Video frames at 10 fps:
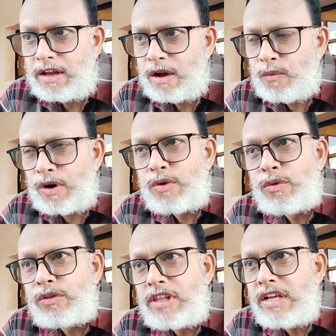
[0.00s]
One who
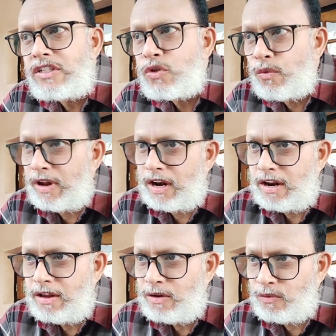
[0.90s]
thinks well
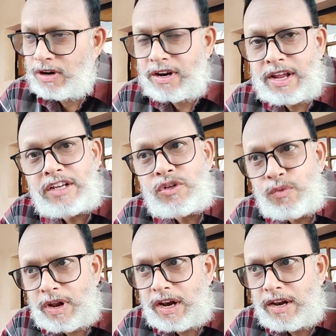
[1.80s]
will write well.
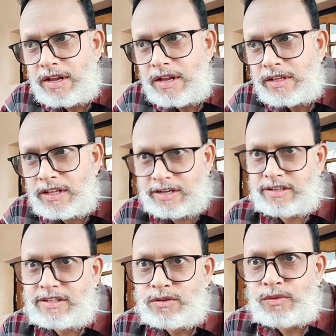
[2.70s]
That
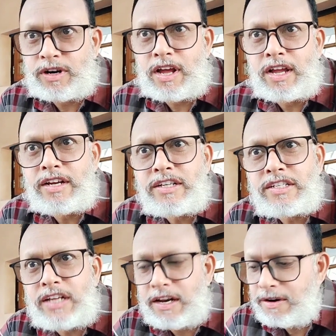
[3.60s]
is what I understand.